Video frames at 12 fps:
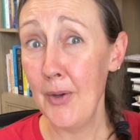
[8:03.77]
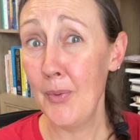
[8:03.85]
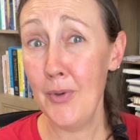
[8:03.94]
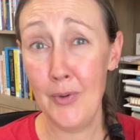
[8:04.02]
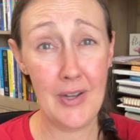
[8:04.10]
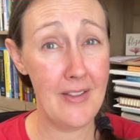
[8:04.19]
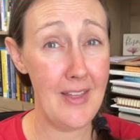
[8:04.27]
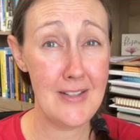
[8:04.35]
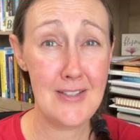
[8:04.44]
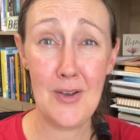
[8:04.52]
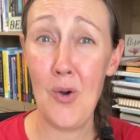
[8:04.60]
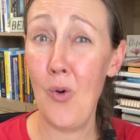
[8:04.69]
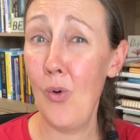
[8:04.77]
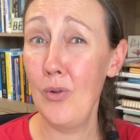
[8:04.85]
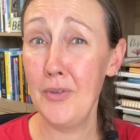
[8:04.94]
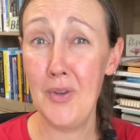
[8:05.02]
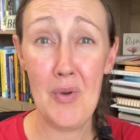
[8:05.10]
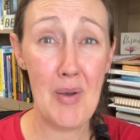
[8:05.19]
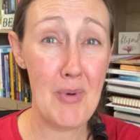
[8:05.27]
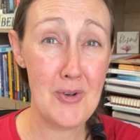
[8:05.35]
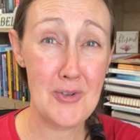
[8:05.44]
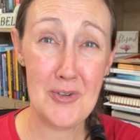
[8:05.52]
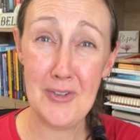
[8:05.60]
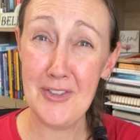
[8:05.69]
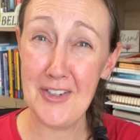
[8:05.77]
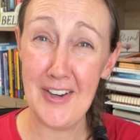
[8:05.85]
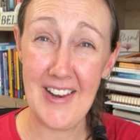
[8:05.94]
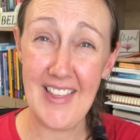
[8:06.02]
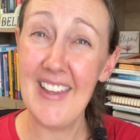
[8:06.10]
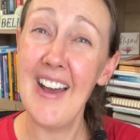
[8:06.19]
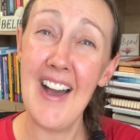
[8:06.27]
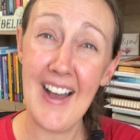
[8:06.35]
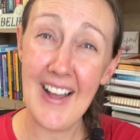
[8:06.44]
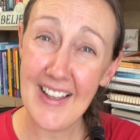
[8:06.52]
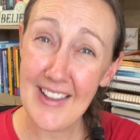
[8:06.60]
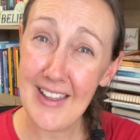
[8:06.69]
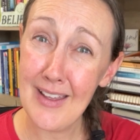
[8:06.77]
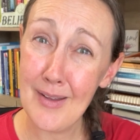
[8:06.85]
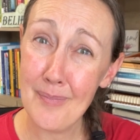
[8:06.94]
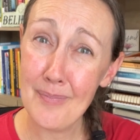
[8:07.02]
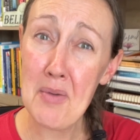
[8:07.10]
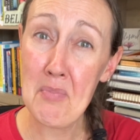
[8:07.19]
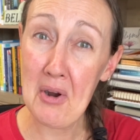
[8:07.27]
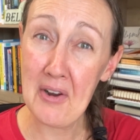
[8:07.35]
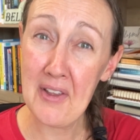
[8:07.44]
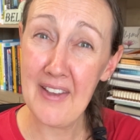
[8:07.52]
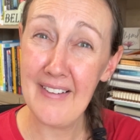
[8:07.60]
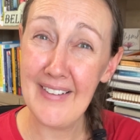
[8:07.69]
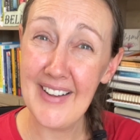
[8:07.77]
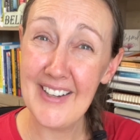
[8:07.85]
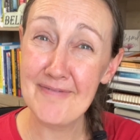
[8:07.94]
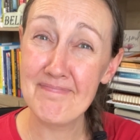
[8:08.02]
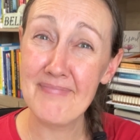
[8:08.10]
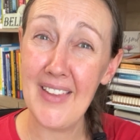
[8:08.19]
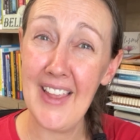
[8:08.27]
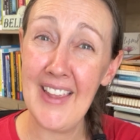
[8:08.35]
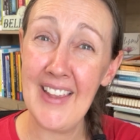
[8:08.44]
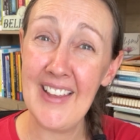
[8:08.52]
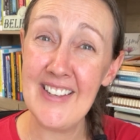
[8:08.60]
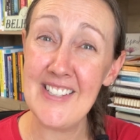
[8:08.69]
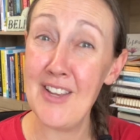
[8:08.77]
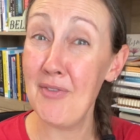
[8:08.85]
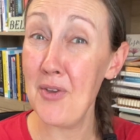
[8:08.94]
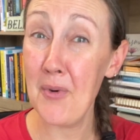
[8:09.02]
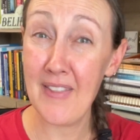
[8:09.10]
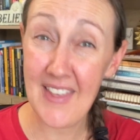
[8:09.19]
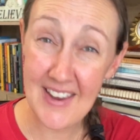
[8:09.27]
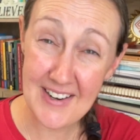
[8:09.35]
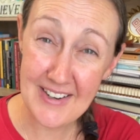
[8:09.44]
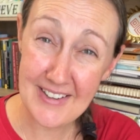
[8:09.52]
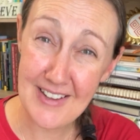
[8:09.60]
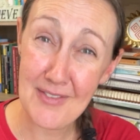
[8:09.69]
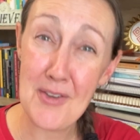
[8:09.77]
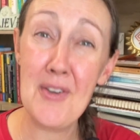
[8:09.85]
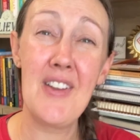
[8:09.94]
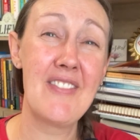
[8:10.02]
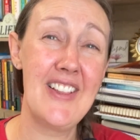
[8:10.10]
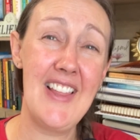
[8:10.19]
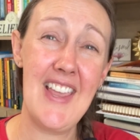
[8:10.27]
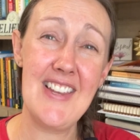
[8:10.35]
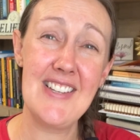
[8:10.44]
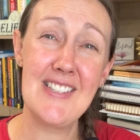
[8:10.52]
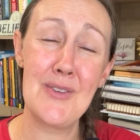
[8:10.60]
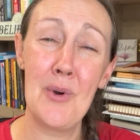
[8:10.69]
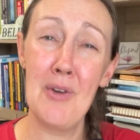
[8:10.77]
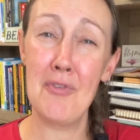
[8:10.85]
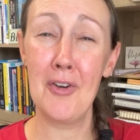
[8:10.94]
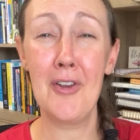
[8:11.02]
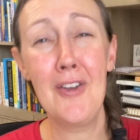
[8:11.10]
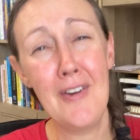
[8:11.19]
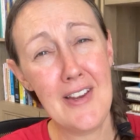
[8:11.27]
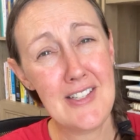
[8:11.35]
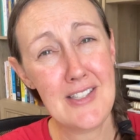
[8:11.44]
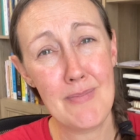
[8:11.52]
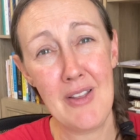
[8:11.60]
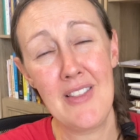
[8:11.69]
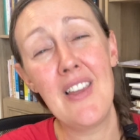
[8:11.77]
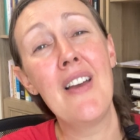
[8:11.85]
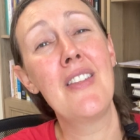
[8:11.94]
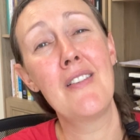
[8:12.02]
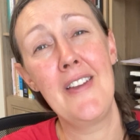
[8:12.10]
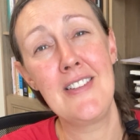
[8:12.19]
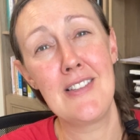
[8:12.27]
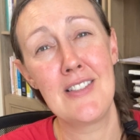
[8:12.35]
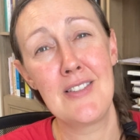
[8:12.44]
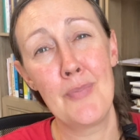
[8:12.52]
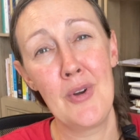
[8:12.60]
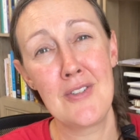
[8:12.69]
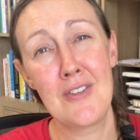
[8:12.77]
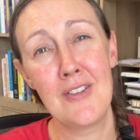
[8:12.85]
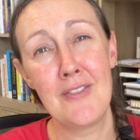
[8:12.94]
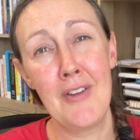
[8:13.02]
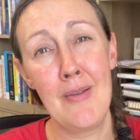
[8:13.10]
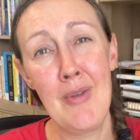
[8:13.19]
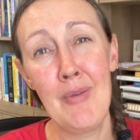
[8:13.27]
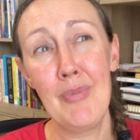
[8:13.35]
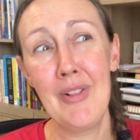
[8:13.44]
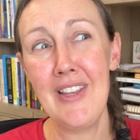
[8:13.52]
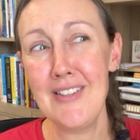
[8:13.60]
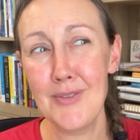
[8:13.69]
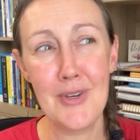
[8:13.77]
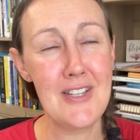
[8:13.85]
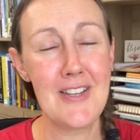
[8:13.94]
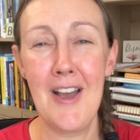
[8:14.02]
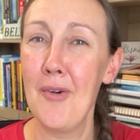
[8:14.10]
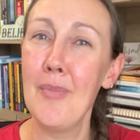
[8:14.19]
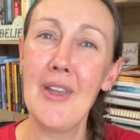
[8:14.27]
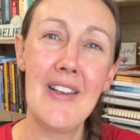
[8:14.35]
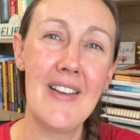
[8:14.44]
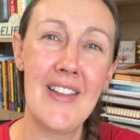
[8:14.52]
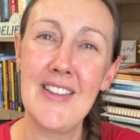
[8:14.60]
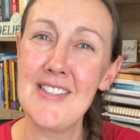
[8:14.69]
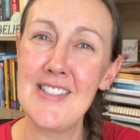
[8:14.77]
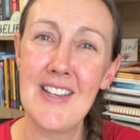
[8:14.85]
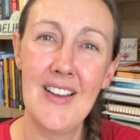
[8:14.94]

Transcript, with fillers: Whew, that's a whole new emotional journey that I am embarking on and if you are there, if you can relate, or if you're curious about the other phases of personal development, please reach out because